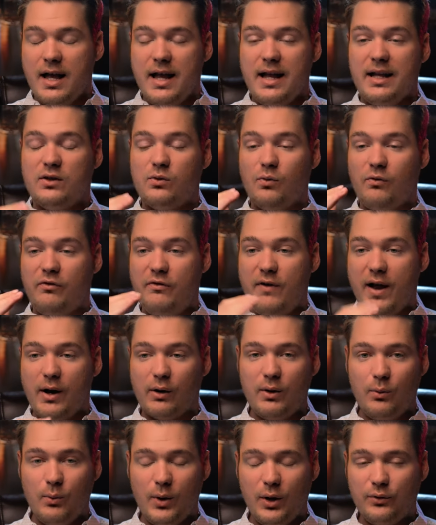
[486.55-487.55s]
It's
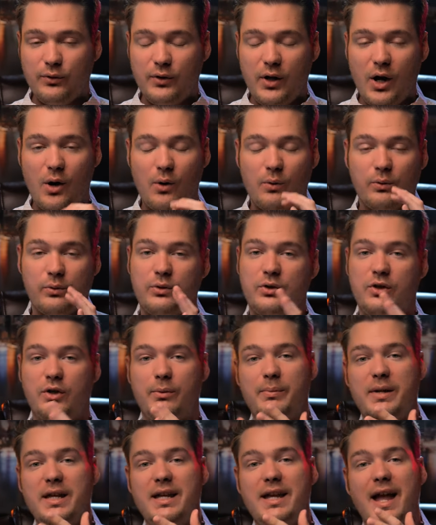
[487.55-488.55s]
very well known to
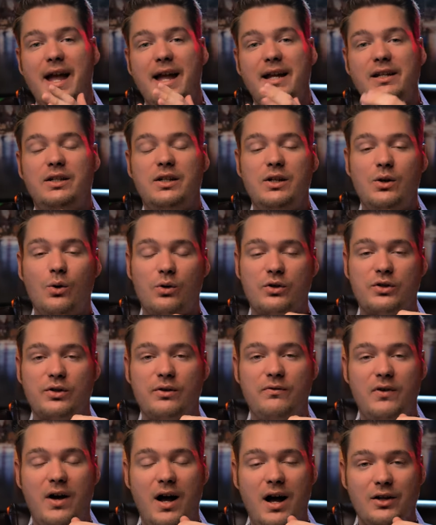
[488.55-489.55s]
be a Dior
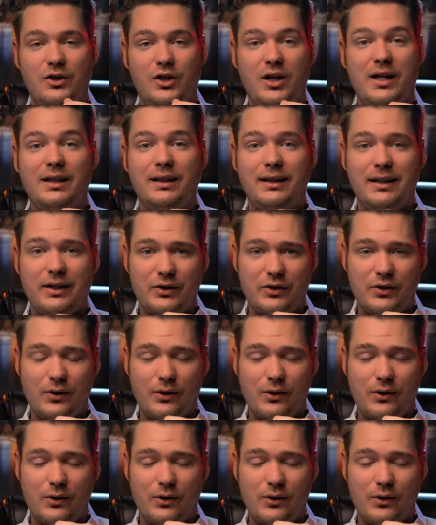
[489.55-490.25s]
Sauvage Elixir